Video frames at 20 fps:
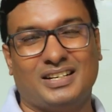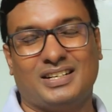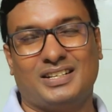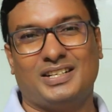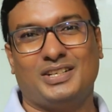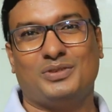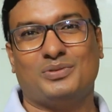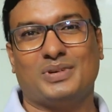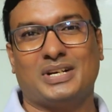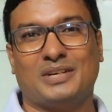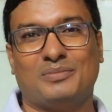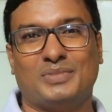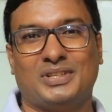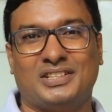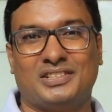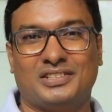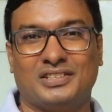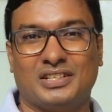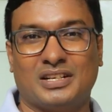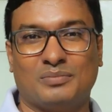
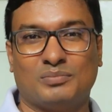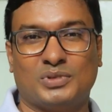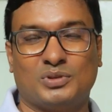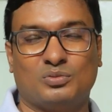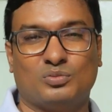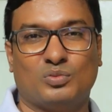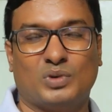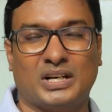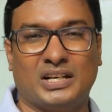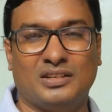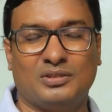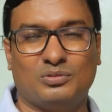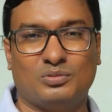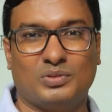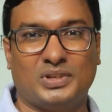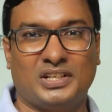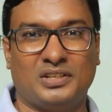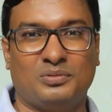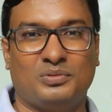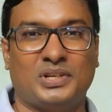Requirement number 1,
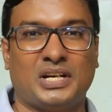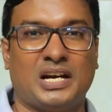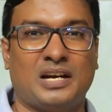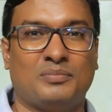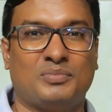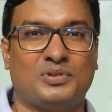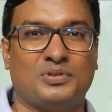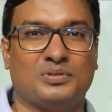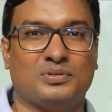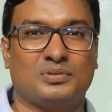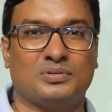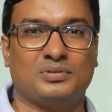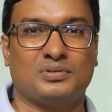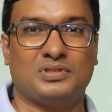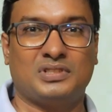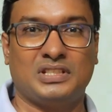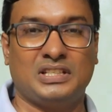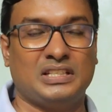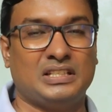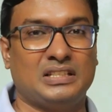where we have to
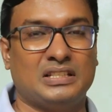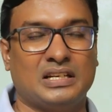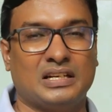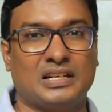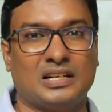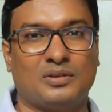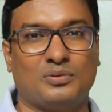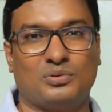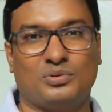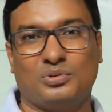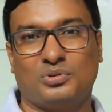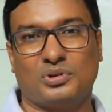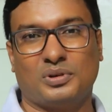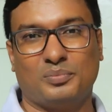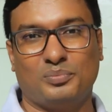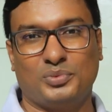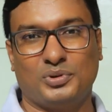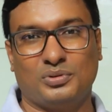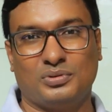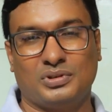see that how to
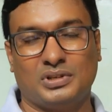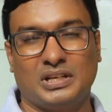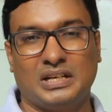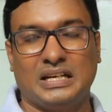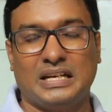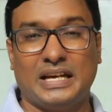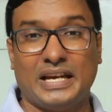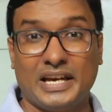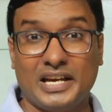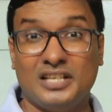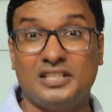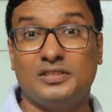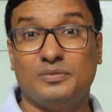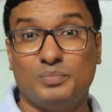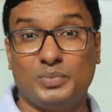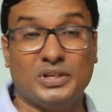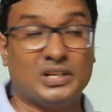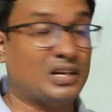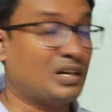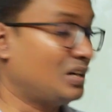compute
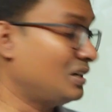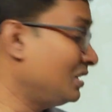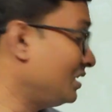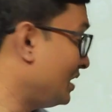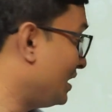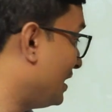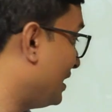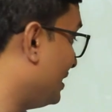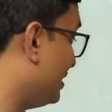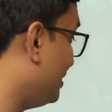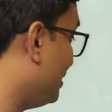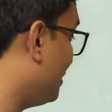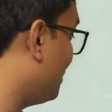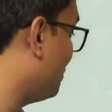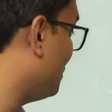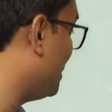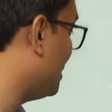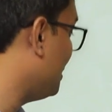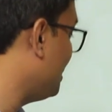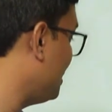SPR, and
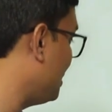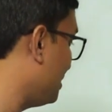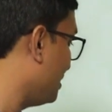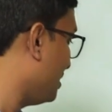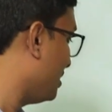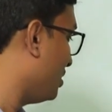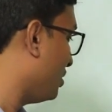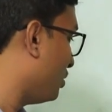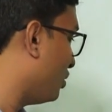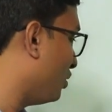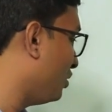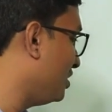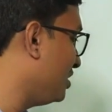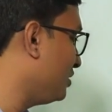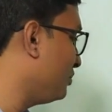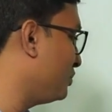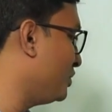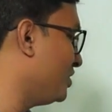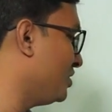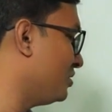it means
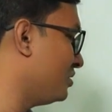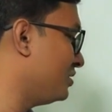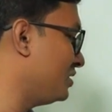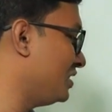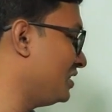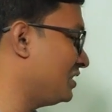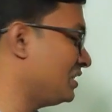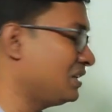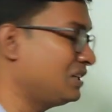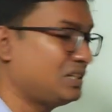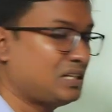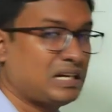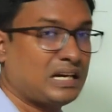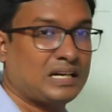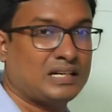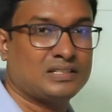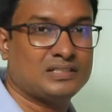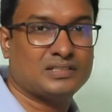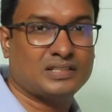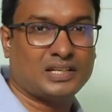holding period return,
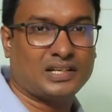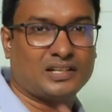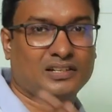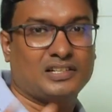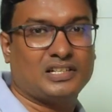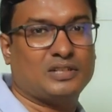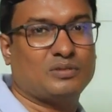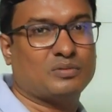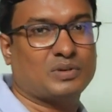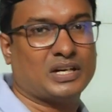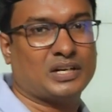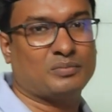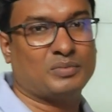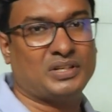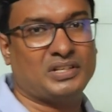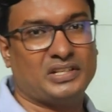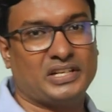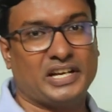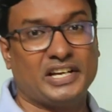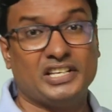and second
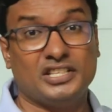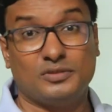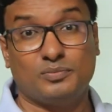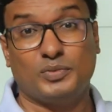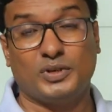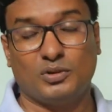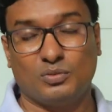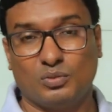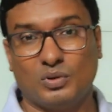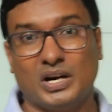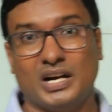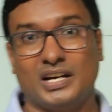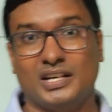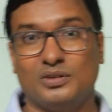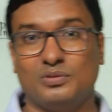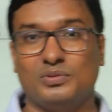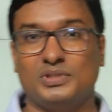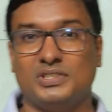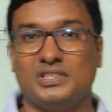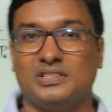requirement
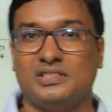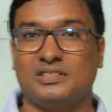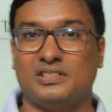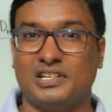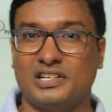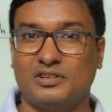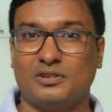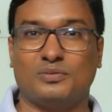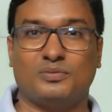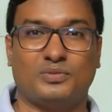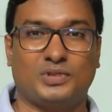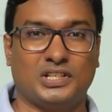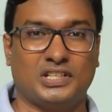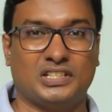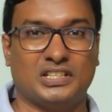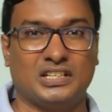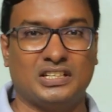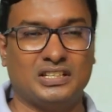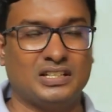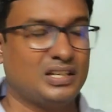SPY, which is rate of
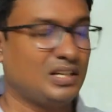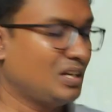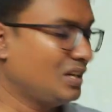return,